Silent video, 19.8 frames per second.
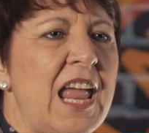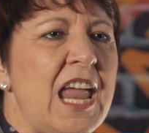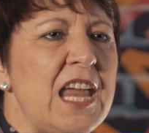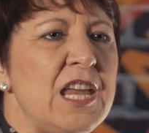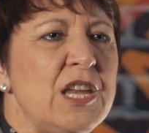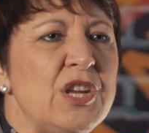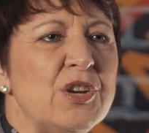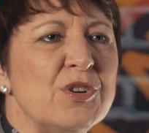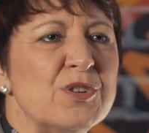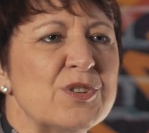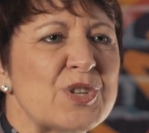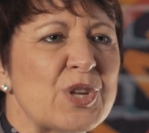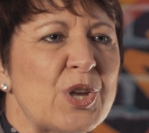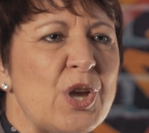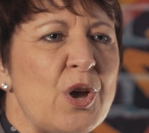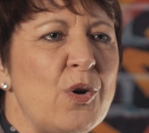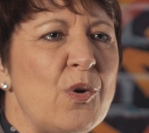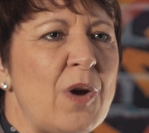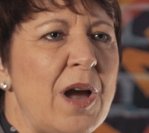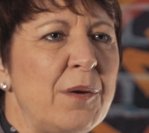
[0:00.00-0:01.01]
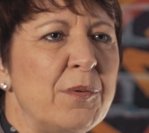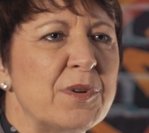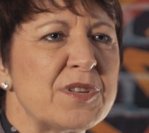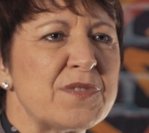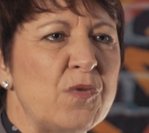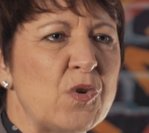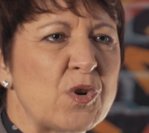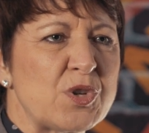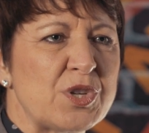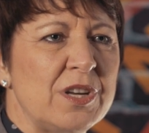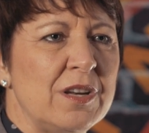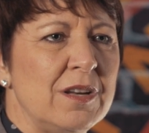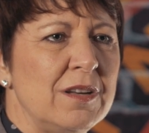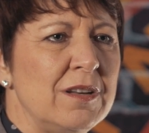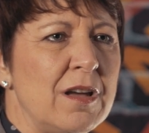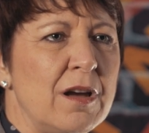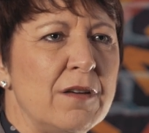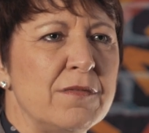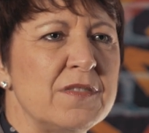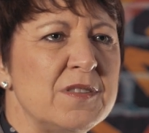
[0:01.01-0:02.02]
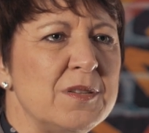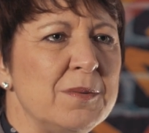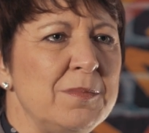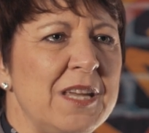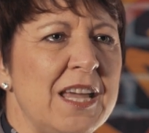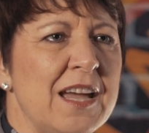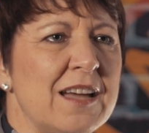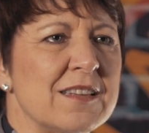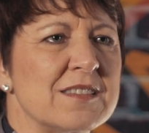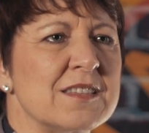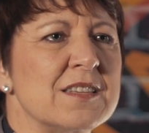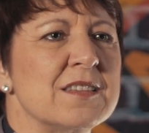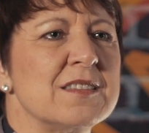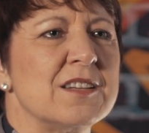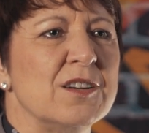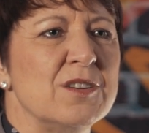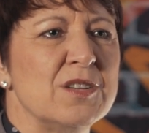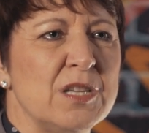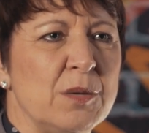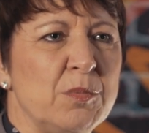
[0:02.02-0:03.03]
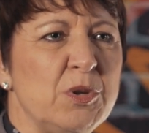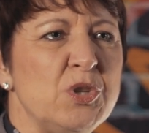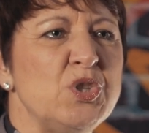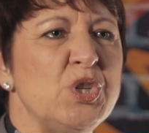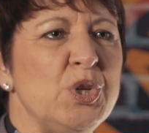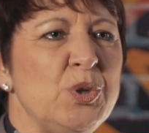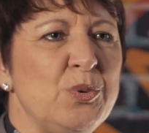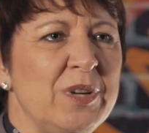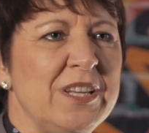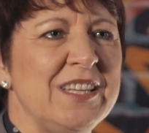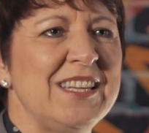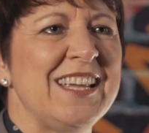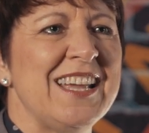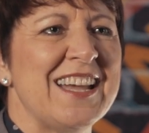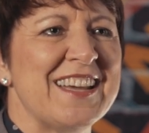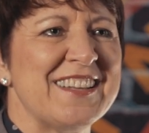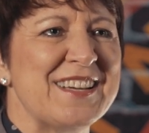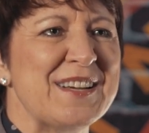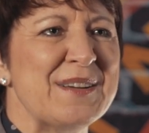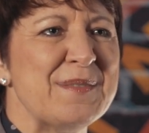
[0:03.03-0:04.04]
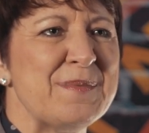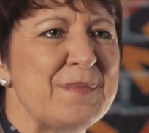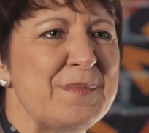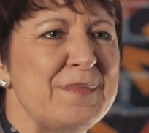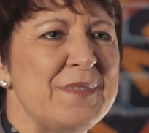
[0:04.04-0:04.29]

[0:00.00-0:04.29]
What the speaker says: 8 years ago, I was fortunate enough to be asked to start WGU Indiana.